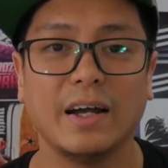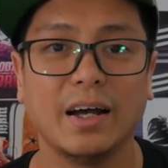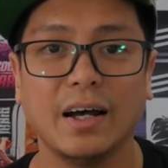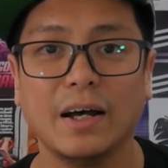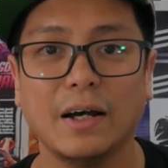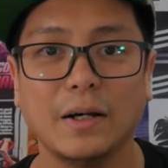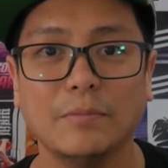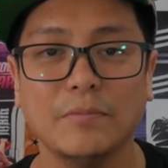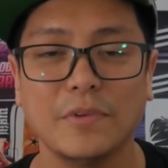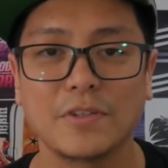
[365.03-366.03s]

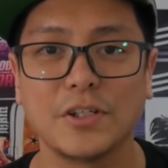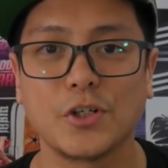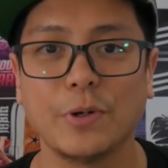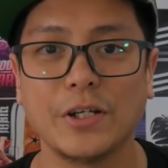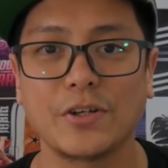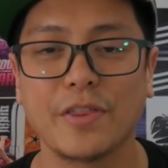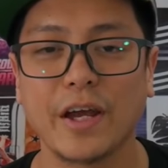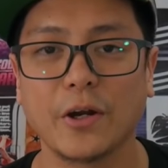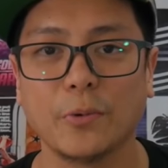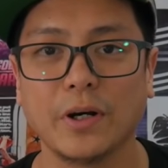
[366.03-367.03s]
Um, the situation
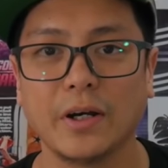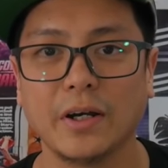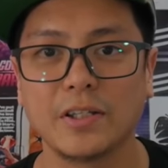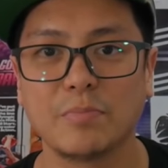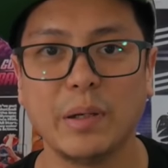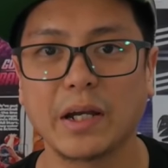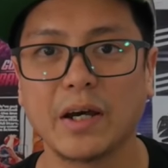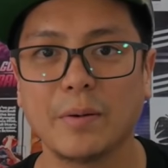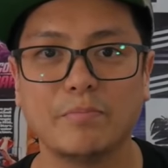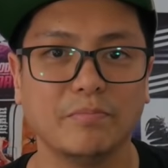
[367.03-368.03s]
there was pick
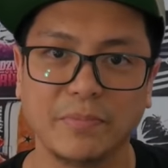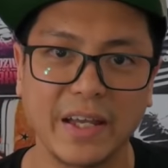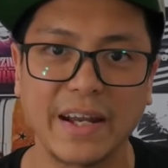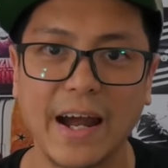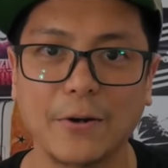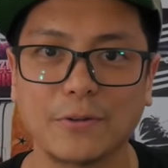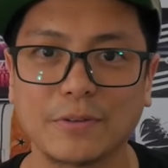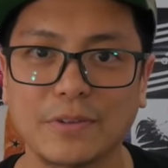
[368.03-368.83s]
up, get out.